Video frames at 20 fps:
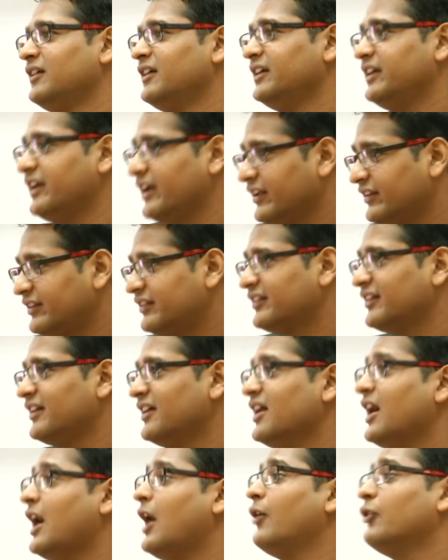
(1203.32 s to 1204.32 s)
Yes?
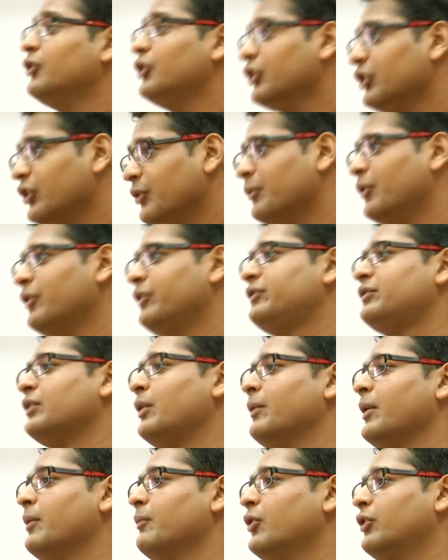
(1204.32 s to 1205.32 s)
How do you remove it
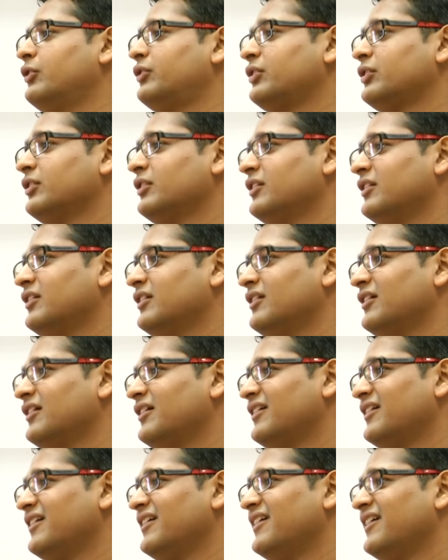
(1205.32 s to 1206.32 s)
from your books?
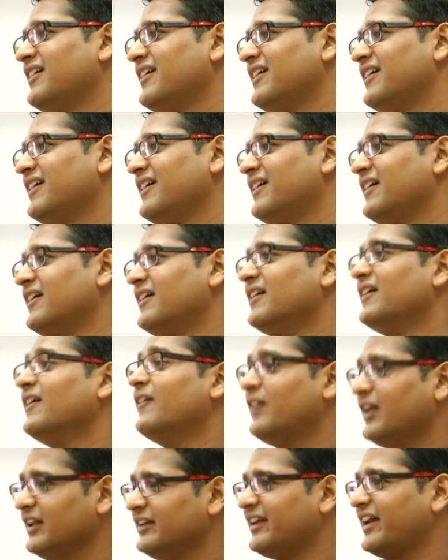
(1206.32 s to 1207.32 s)

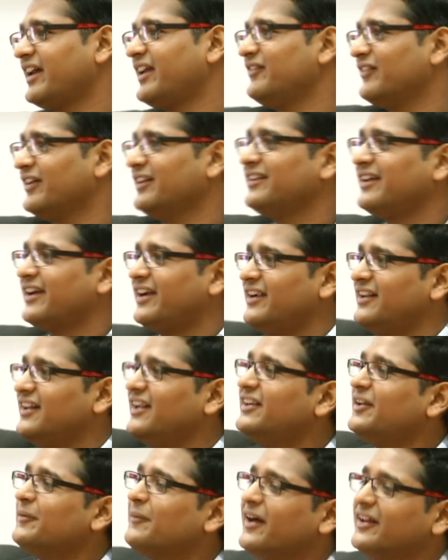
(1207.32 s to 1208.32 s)
One second, one second.
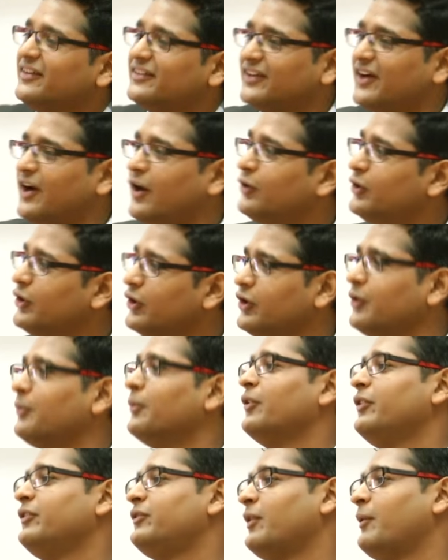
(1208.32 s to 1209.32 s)
Let him answer. How do you
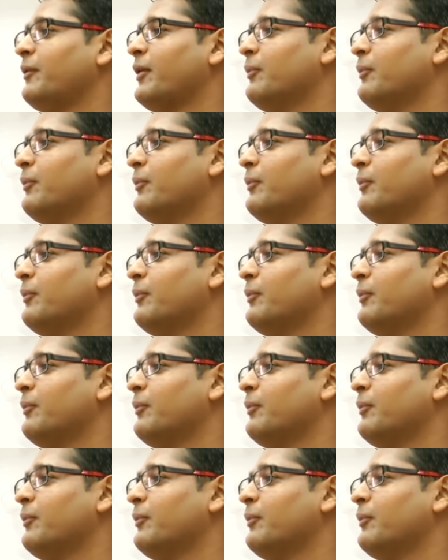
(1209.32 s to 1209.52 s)
remove it from